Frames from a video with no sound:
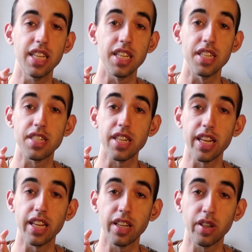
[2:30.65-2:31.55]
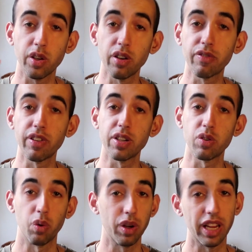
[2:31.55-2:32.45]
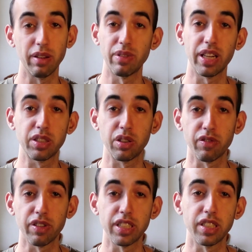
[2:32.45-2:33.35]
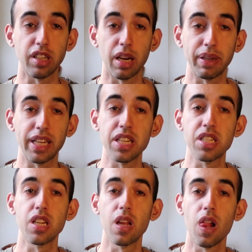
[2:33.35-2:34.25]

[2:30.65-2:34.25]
his girlfriend, or ex-girlfriend at the time, I guess,